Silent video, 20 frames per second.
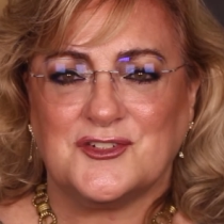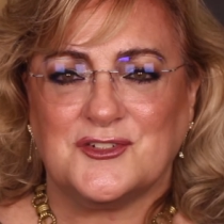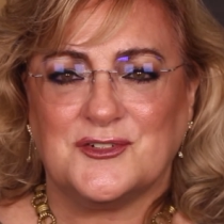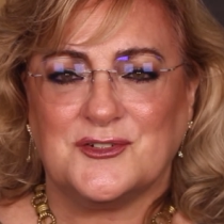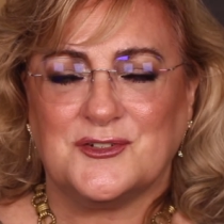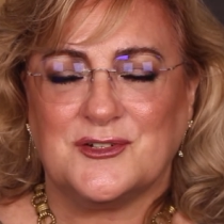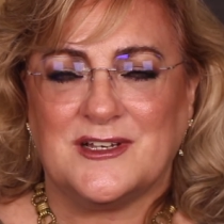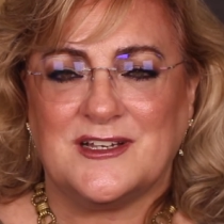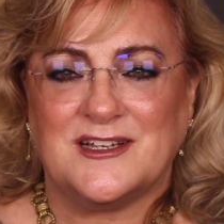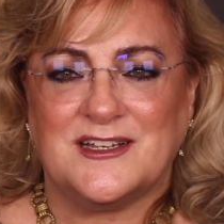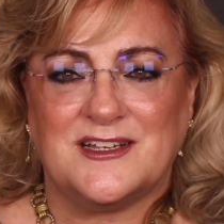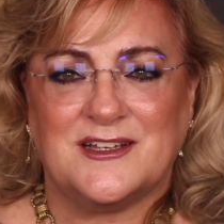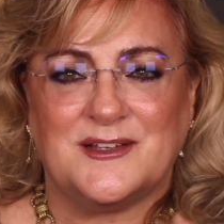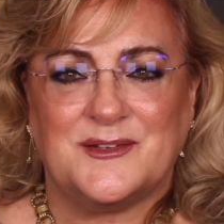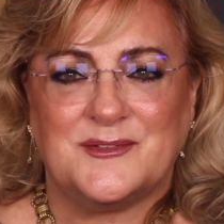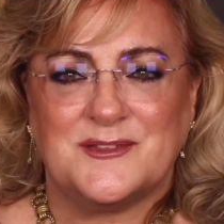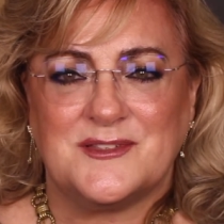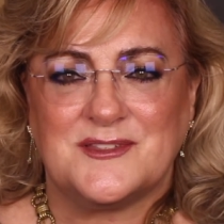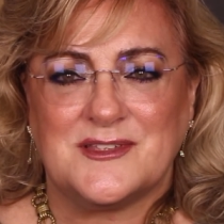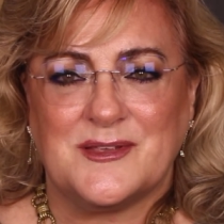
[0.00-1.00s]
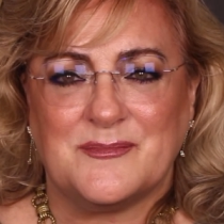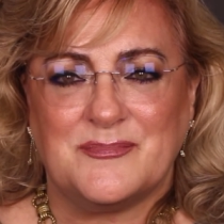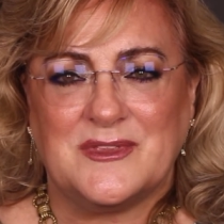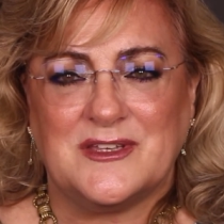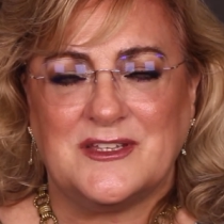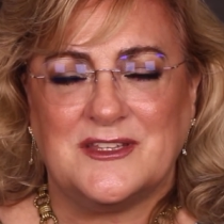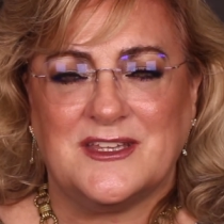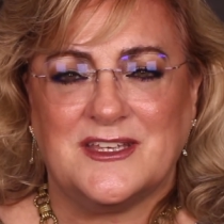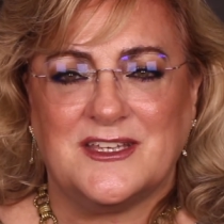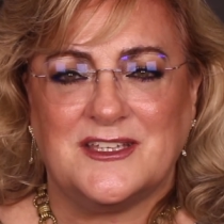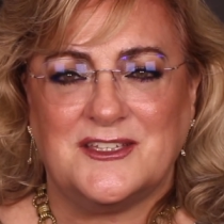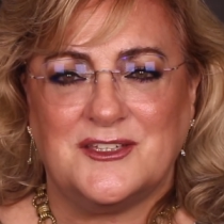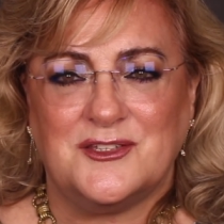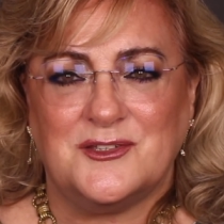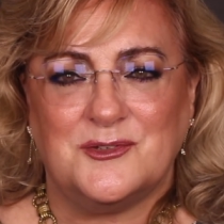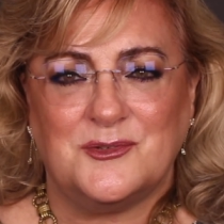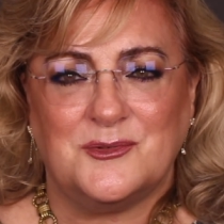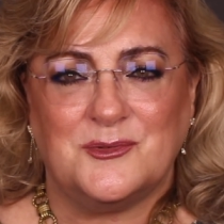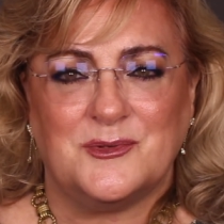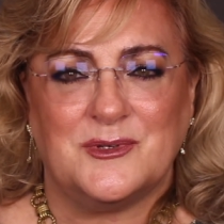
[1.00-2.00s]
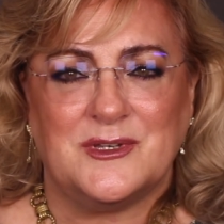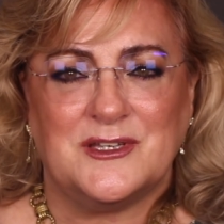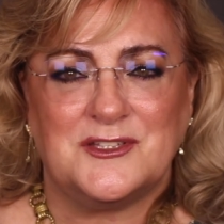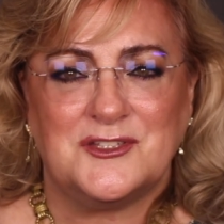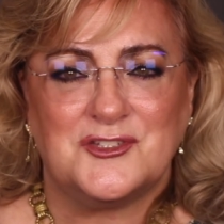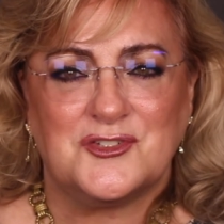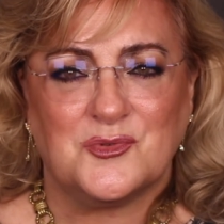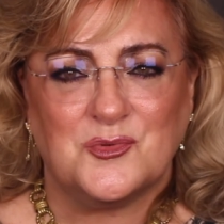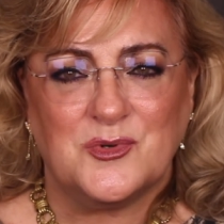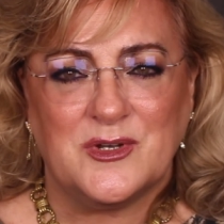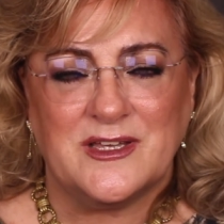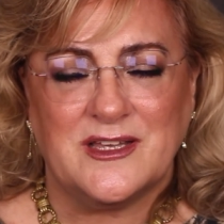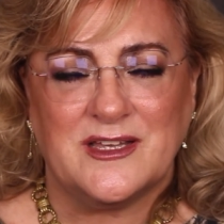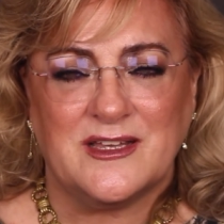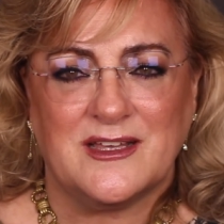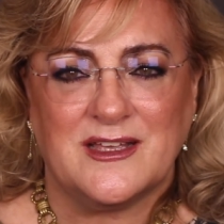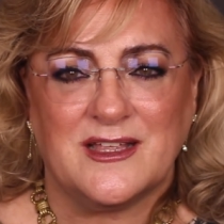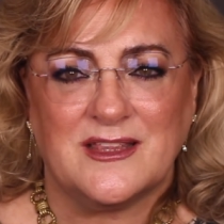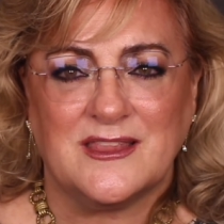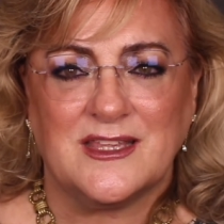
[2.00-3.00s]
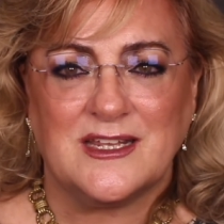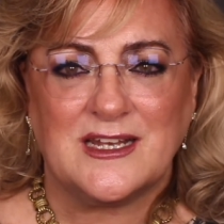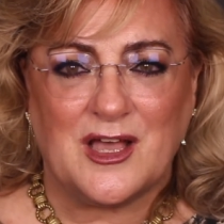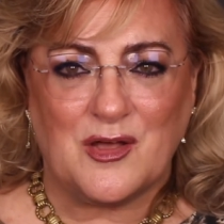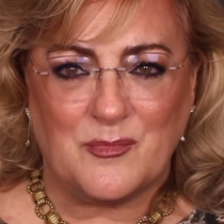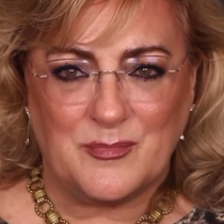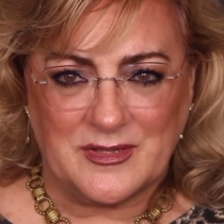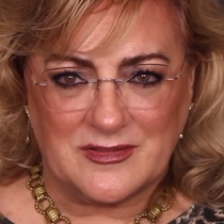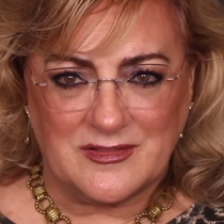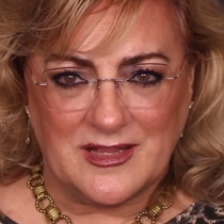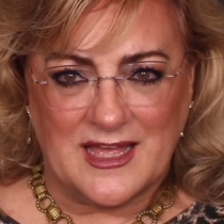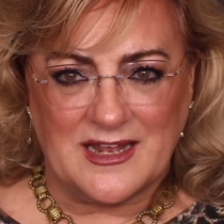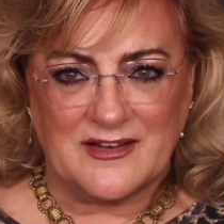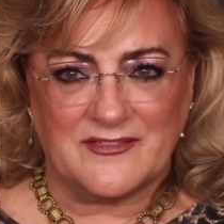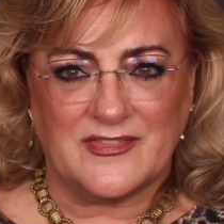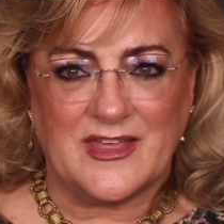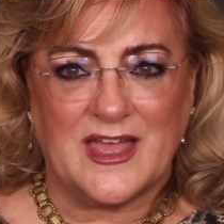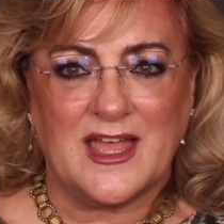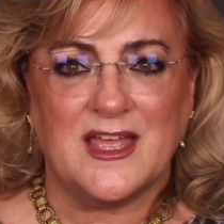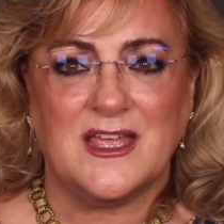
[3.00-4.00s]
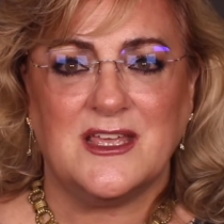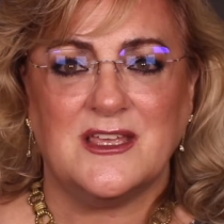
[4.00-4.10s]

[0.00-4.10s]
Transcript: your uh, something that you enjoy, then I'll be glad of that.